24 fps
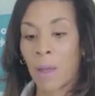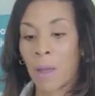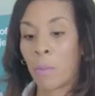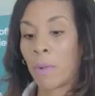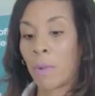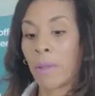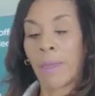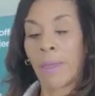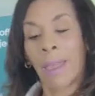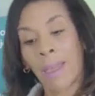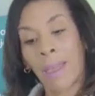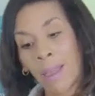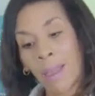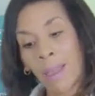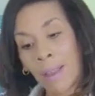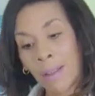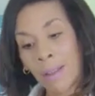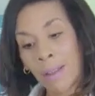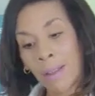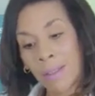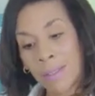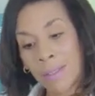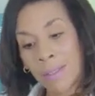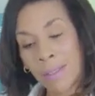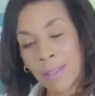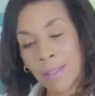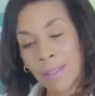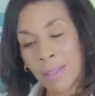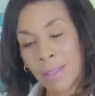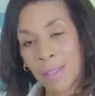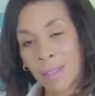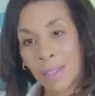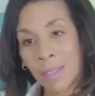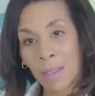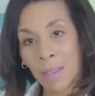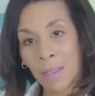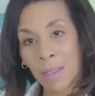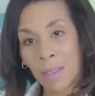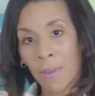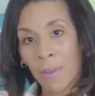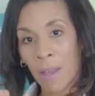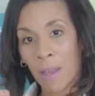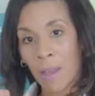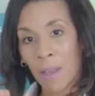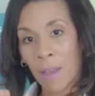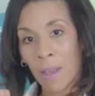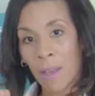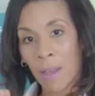Well, hey, this is the
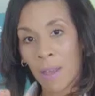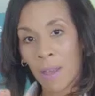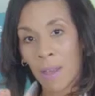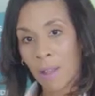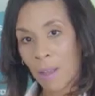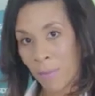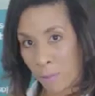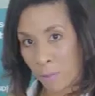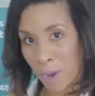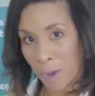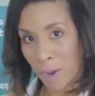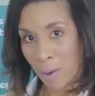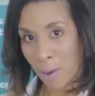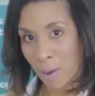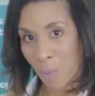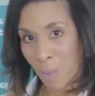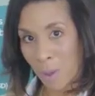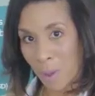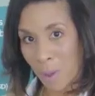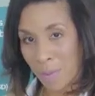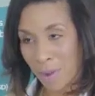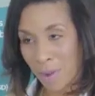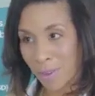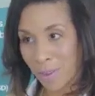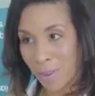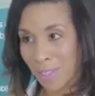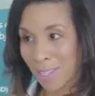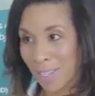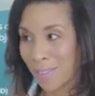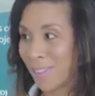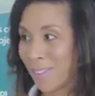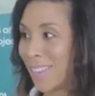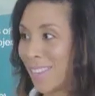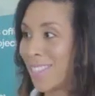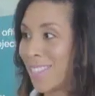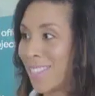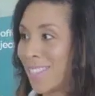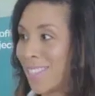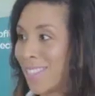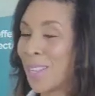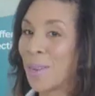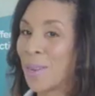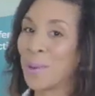CFAL Coffee Break webinar series,